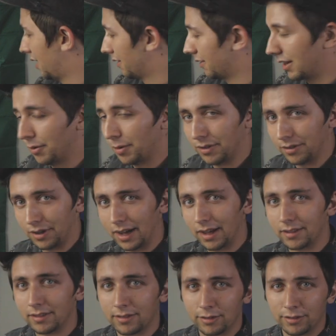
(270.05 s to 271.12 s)
So anyways, you
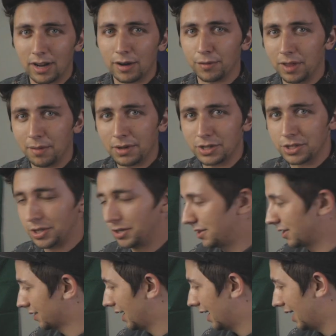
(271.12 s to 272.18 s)
guys, there's not really much to
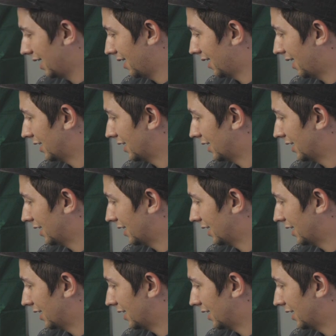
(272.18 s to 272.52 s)
this guy.